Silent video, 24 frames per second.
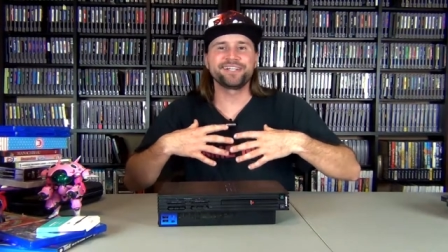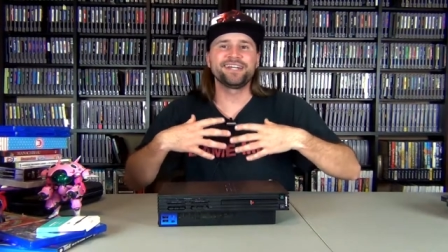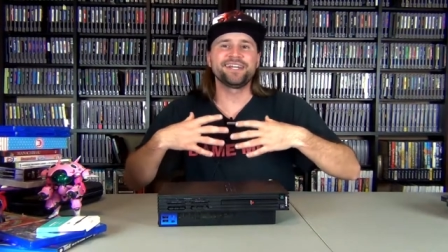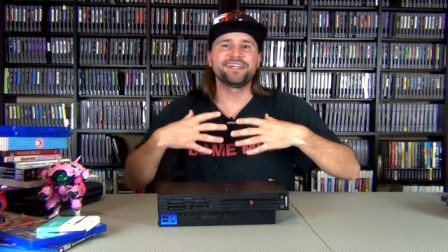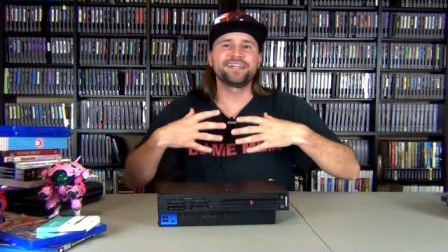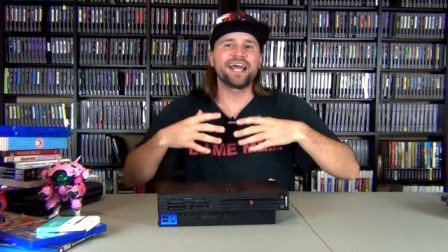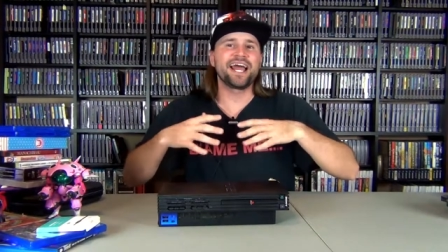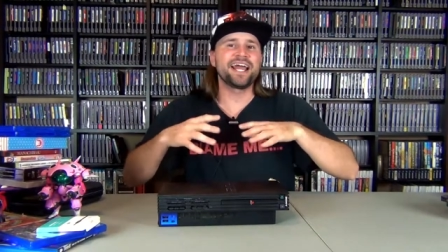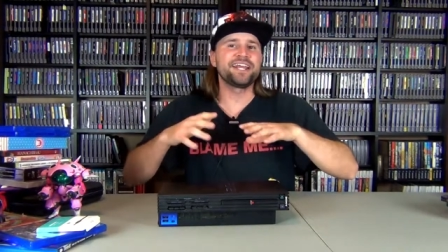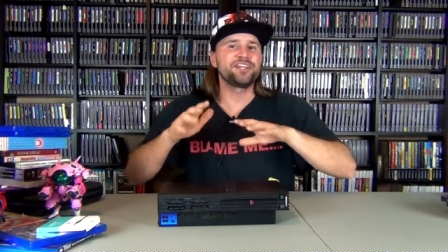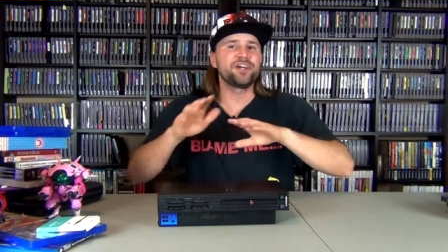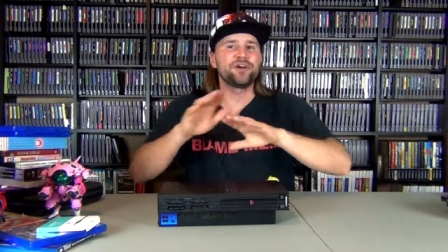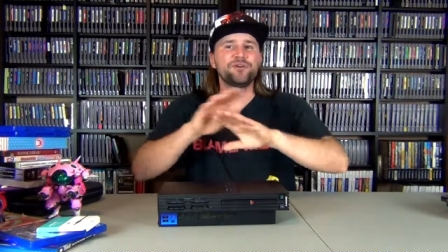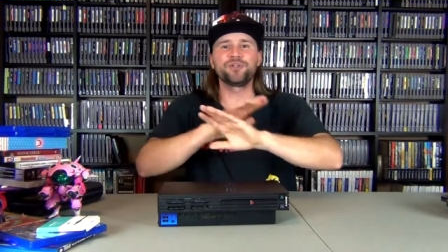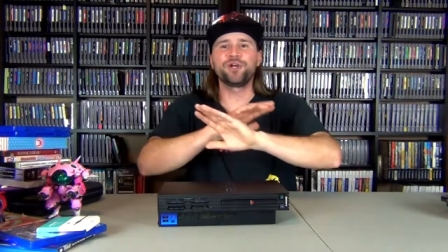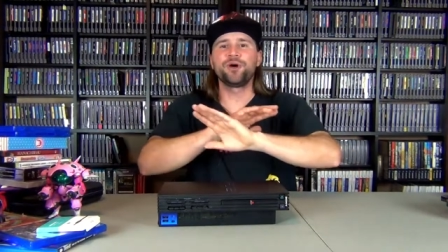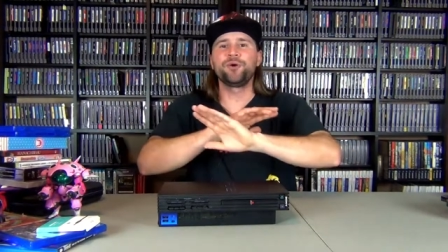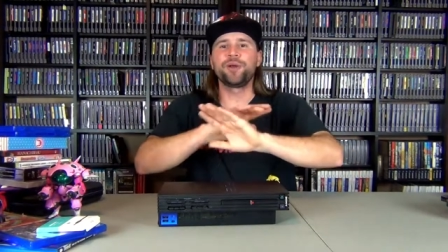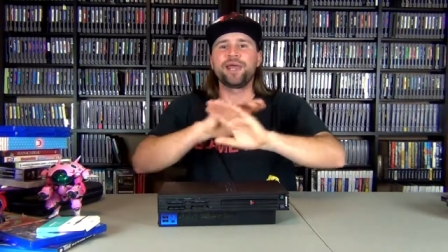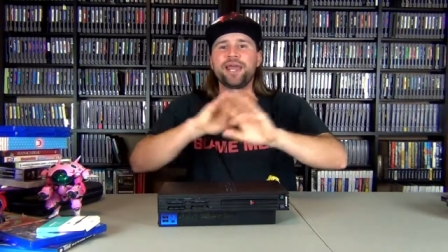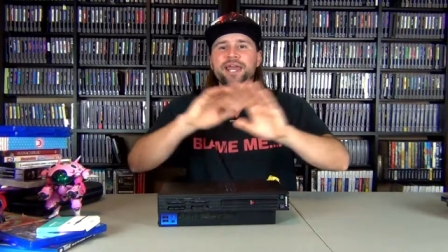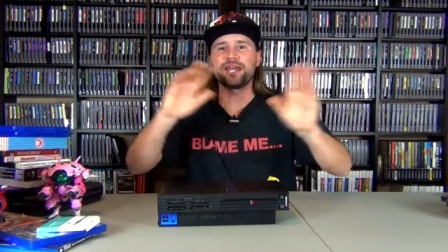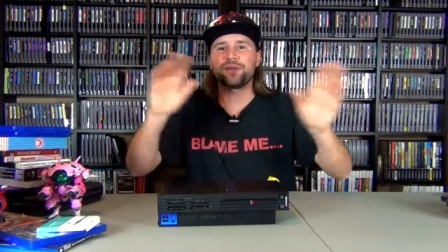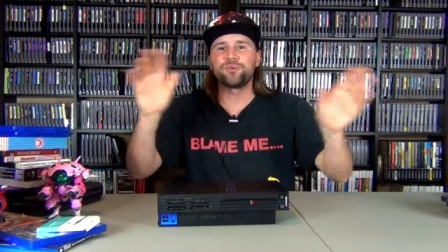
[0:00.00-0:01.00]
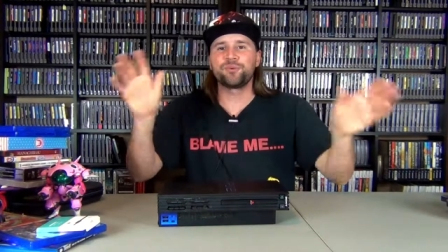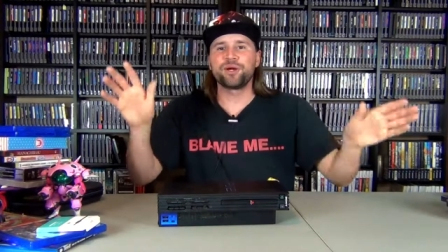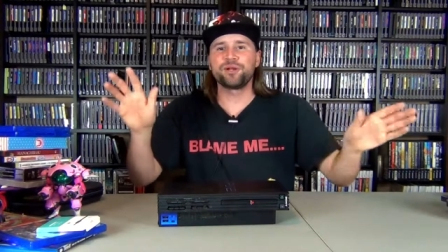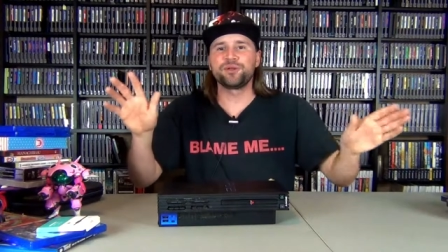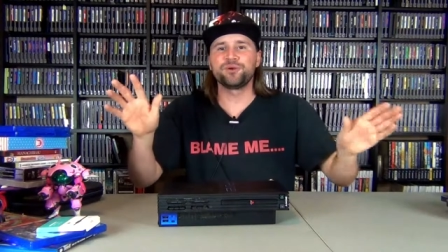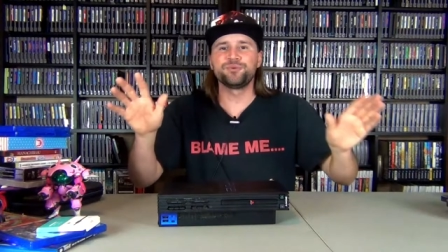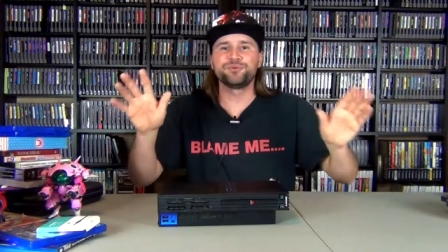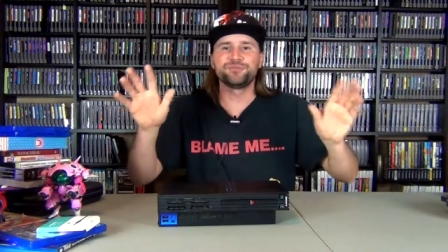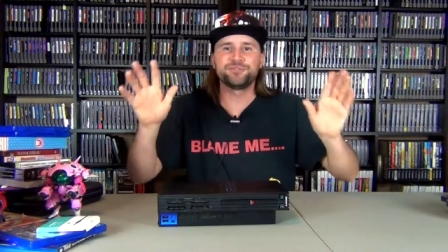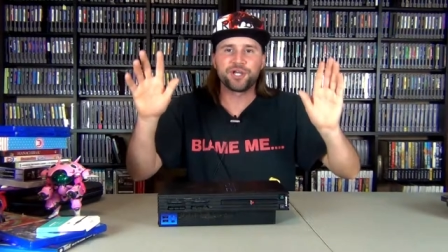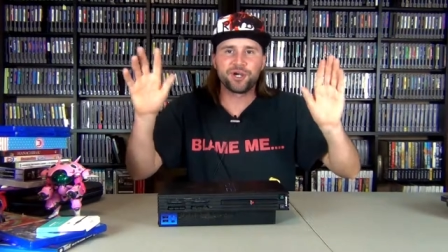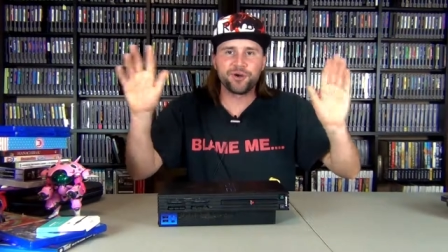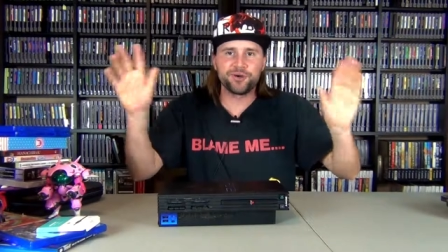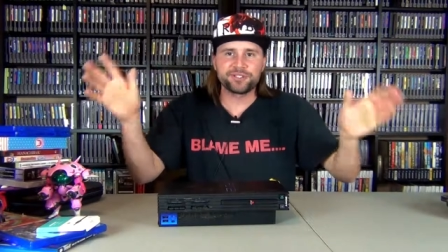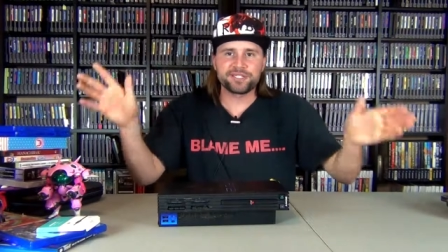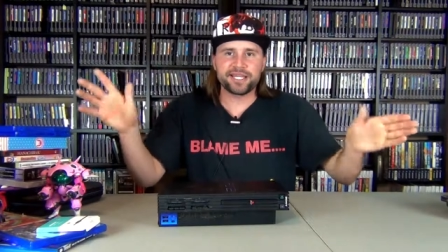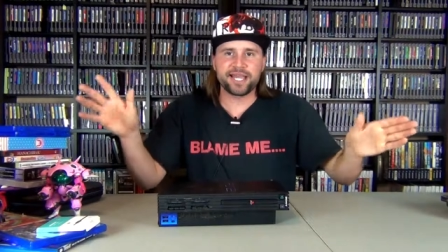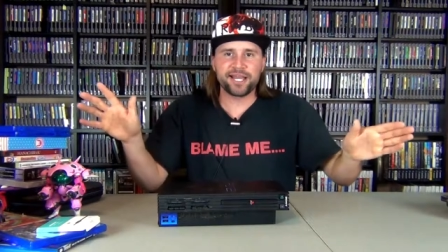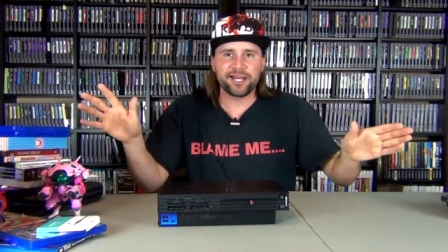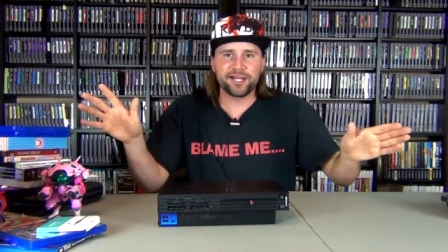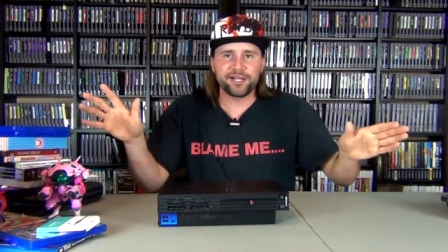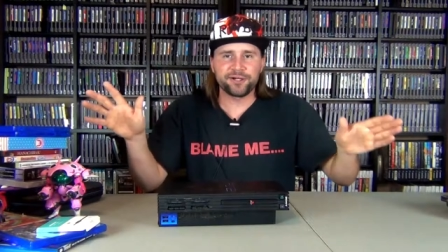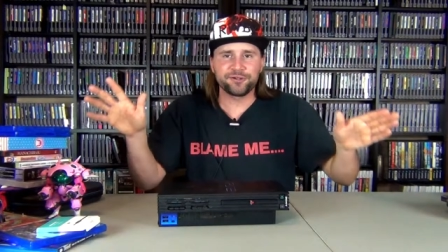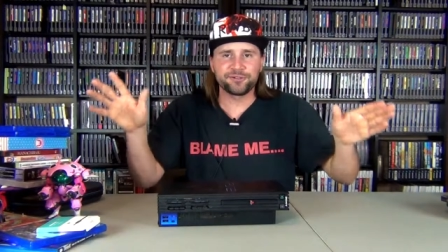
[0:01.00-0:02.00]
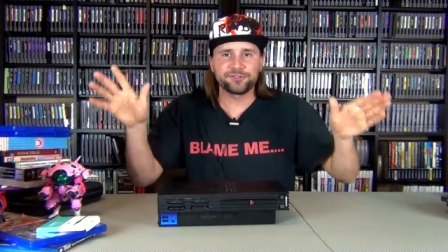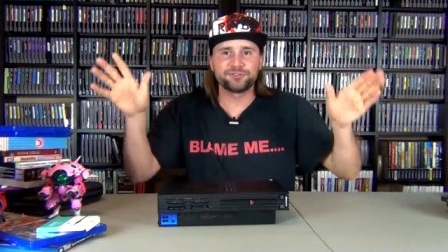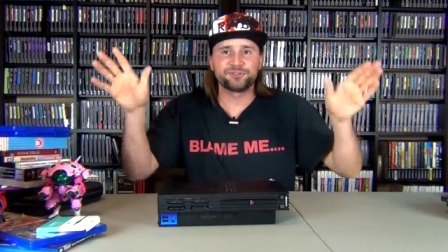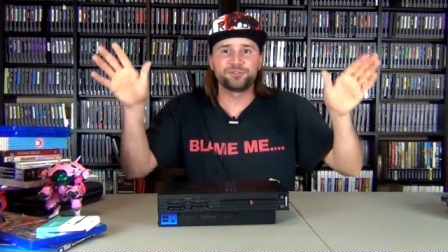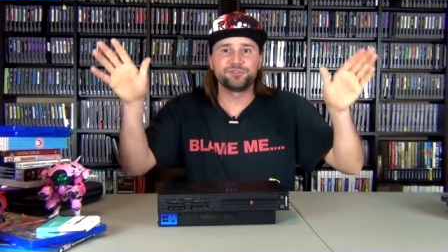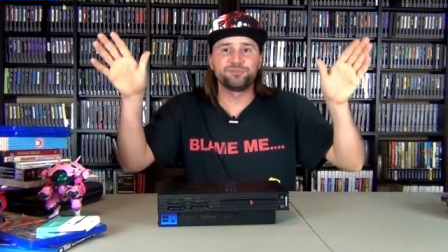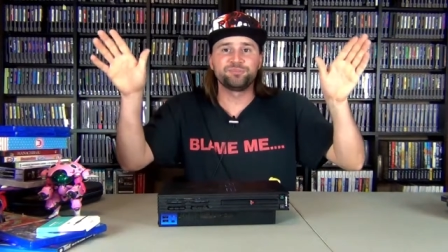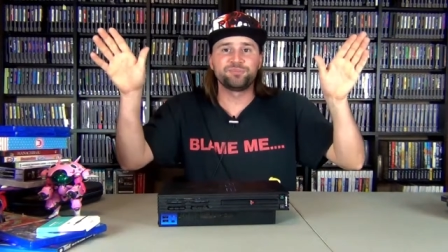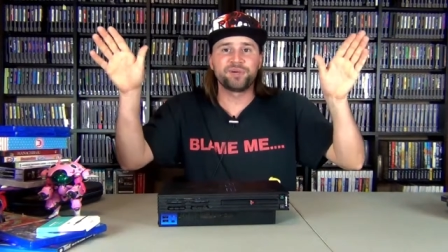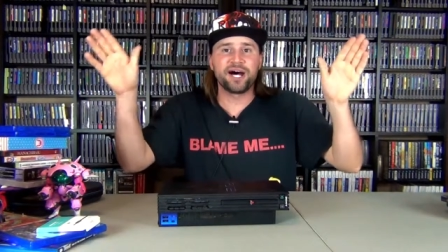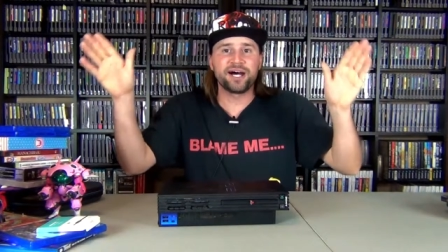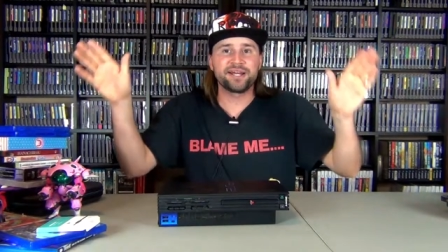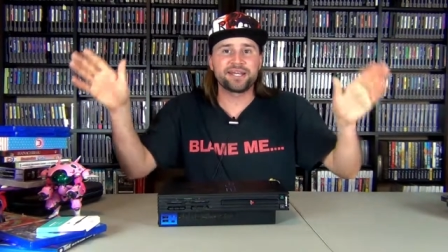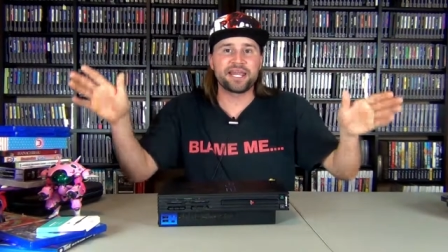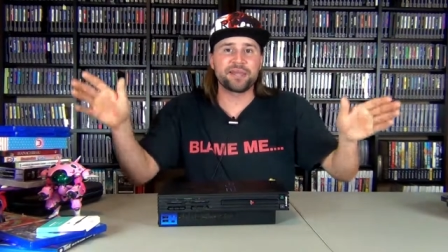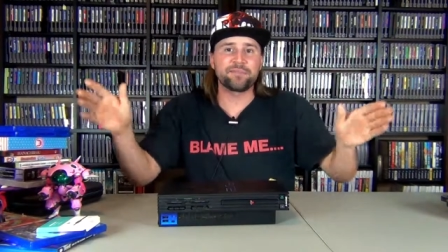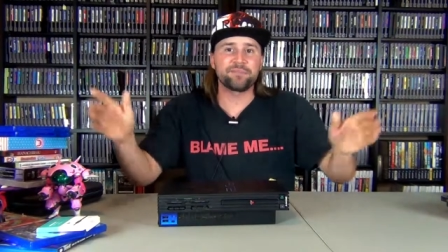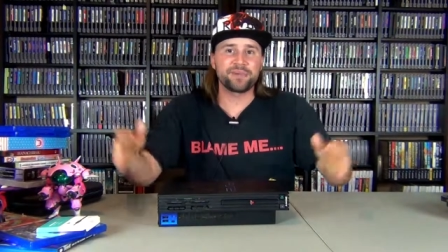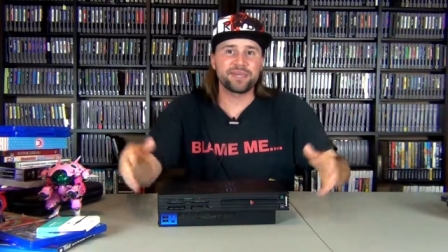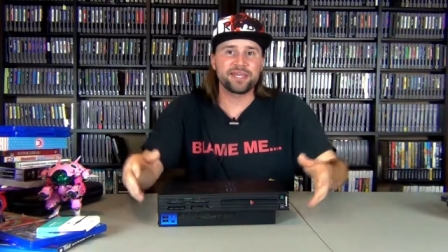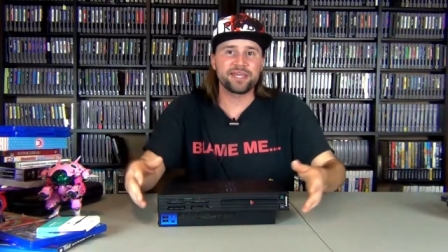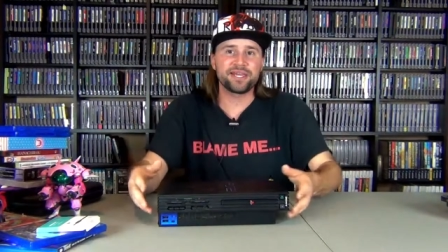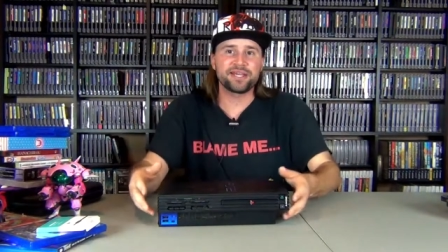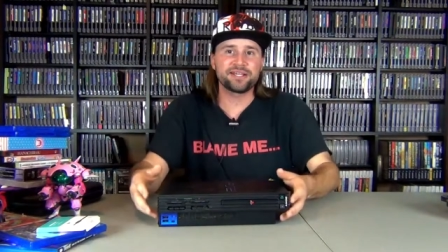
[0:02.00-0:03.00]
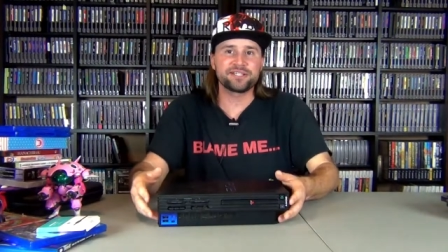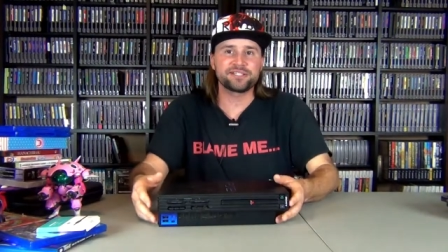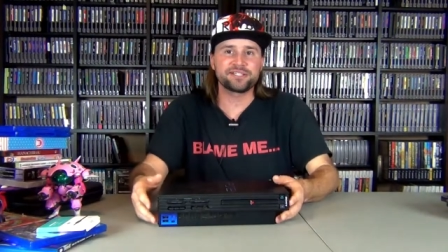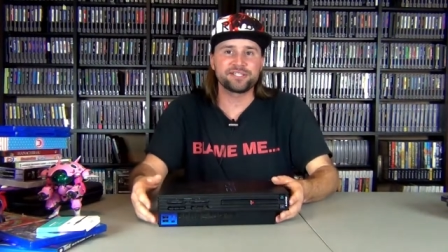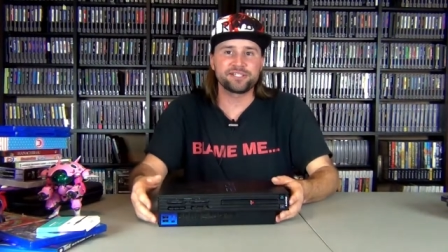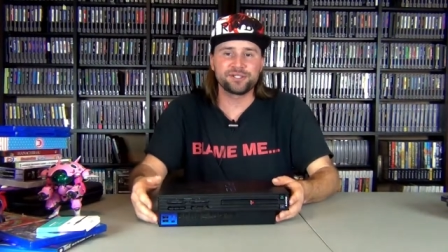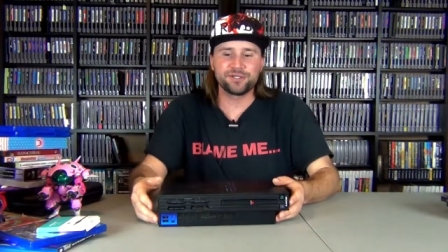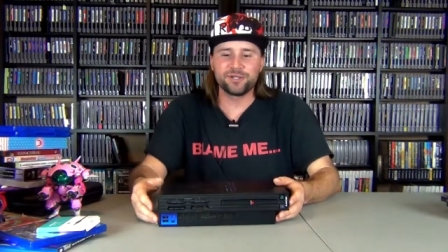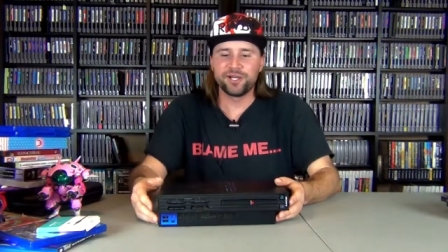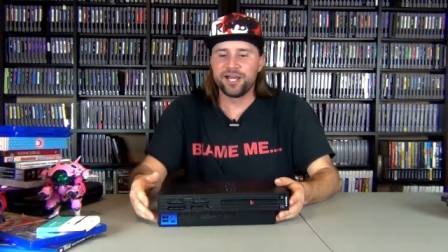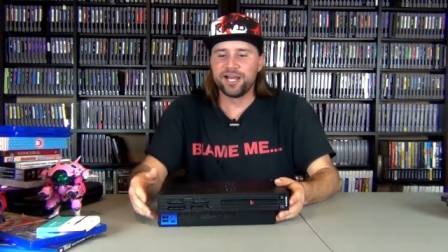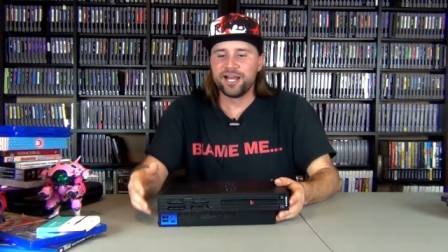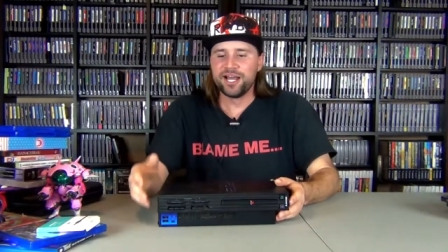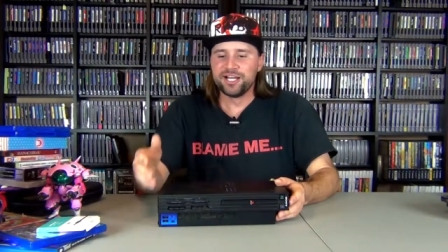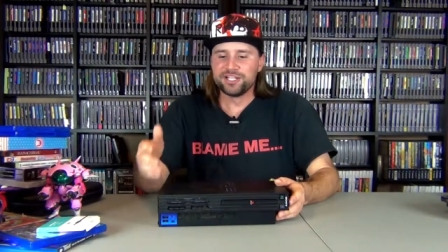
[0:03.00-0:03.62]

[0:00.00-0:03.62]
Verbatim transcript: and I don't know anyone who knows how to mod a PS2,